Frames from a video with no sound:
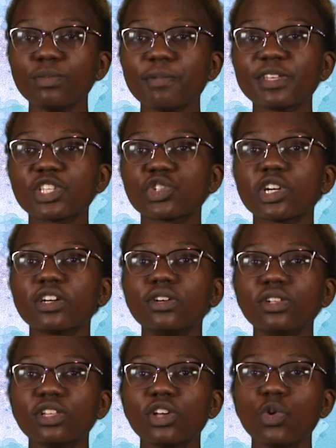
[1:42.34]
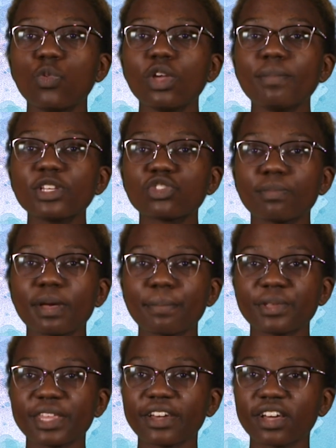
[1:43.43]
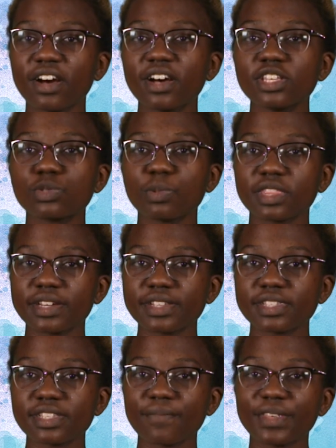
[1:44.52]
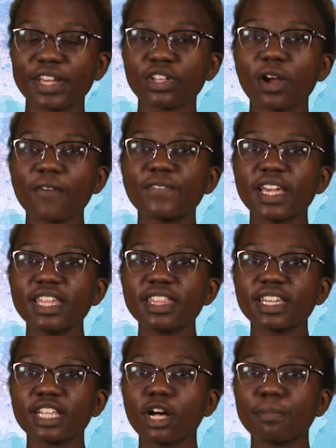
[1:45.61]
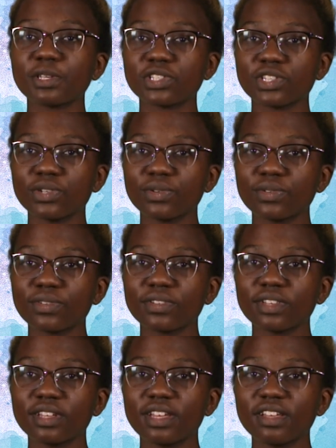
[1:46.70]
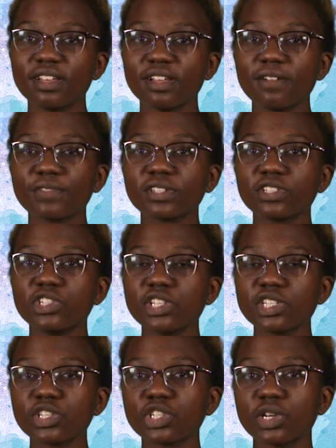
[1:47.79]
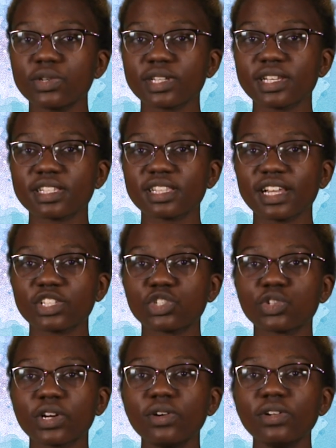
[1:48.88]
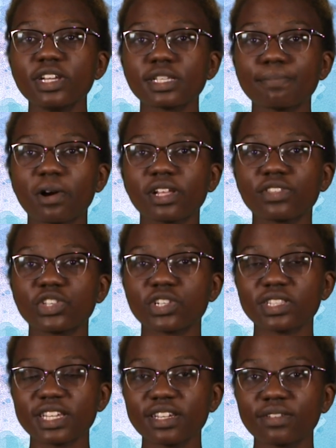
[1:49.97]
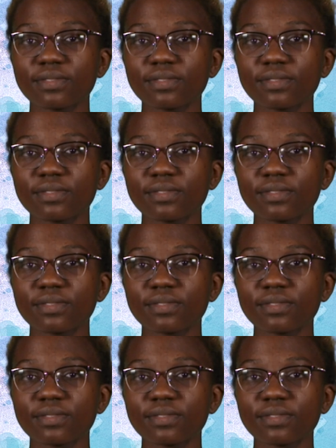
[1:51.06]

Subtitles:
when we struggle, we must remember that God is with us, and our faith can help us too. Jesus shows us that struggle is a part of the journey.